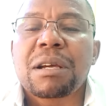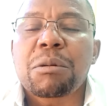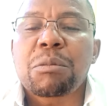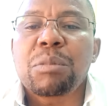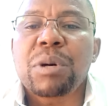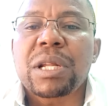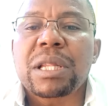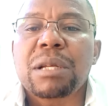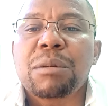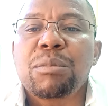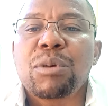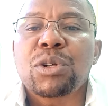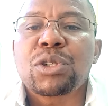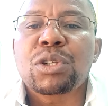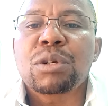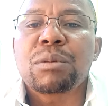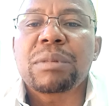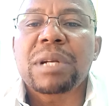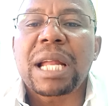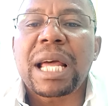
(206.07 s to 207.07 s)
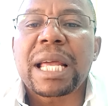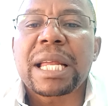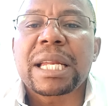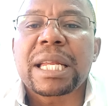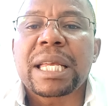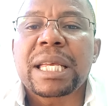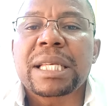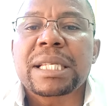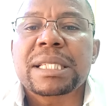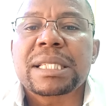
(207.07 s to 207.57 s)
But the bottom line
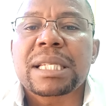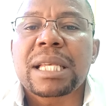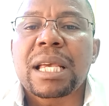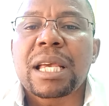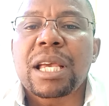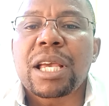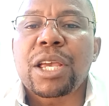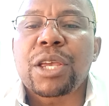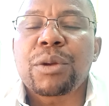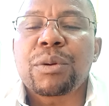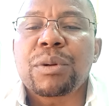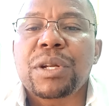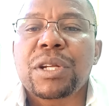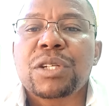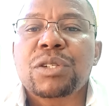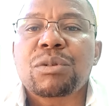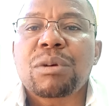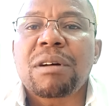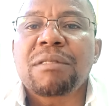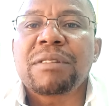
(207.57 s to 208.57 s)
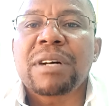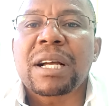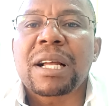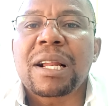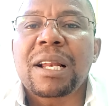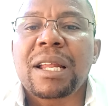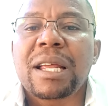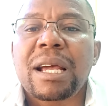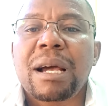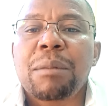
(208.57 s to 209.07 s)
is you need to have a
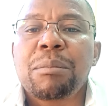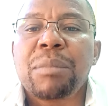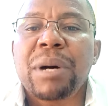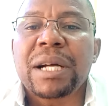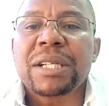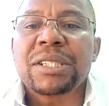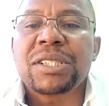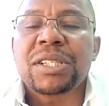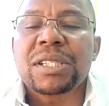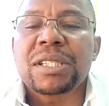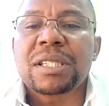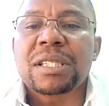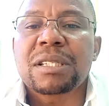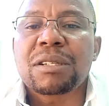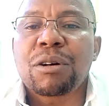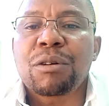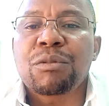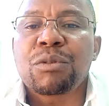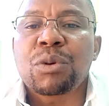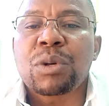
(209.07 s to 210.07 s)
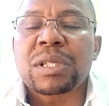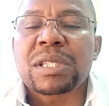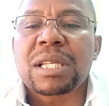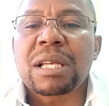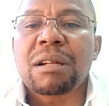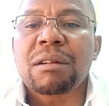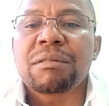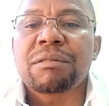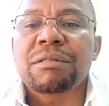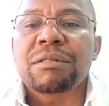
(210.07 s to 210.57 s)
clear budget of
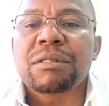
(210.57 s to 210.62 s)
yourself